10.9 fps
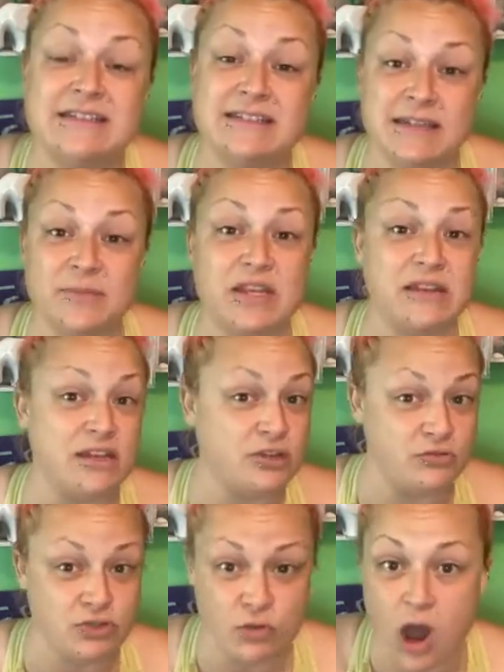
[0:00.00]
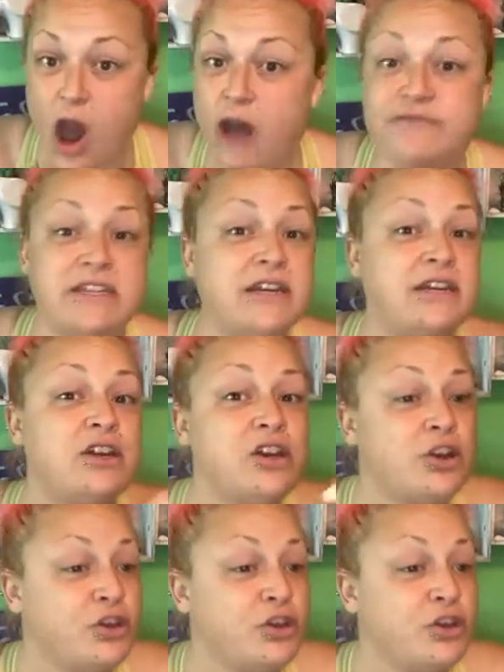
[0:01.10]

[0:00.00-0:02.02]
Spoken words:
It's something that you do often,